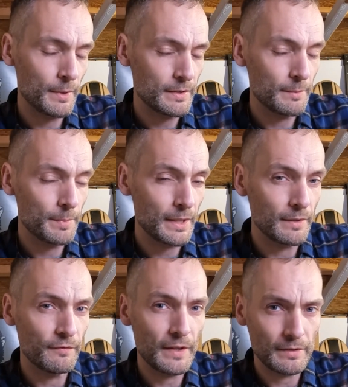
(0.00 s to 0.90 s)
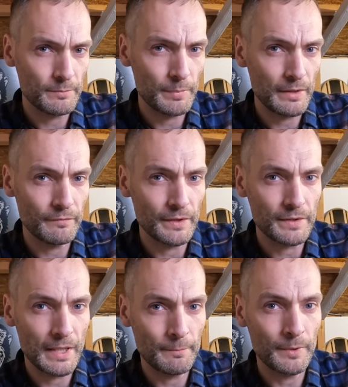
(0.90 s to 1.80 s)
basically paid £1,000 for this
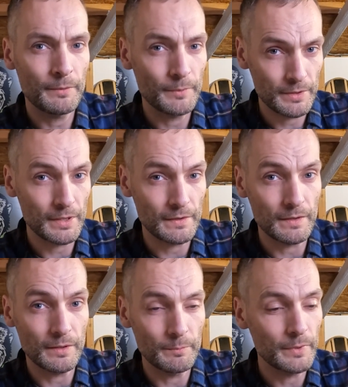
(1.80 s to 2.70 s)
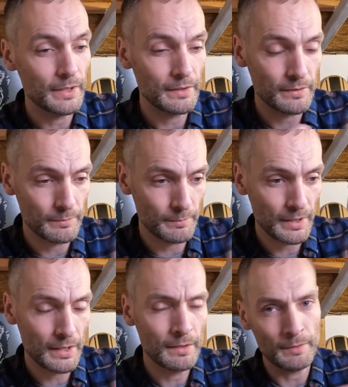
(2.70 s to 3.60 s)
camera, which is a lot of money to
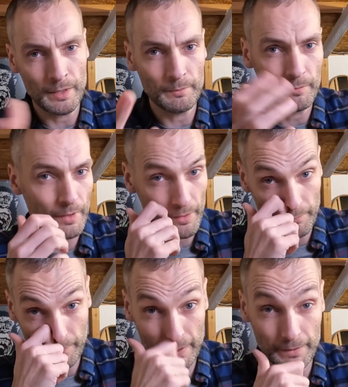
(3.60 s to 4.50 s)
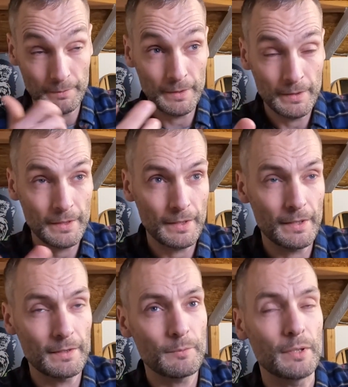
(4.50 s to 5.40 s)
me, and hopefully
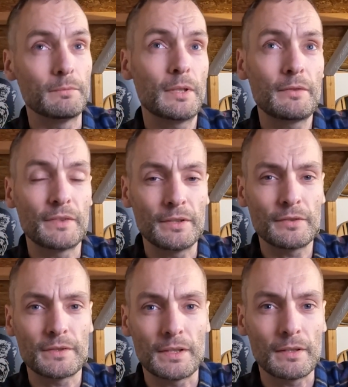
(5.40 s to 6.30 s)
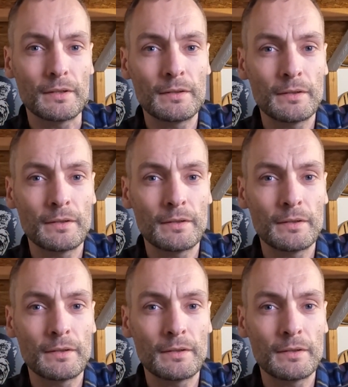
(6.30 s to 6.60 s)
hopefully not to you.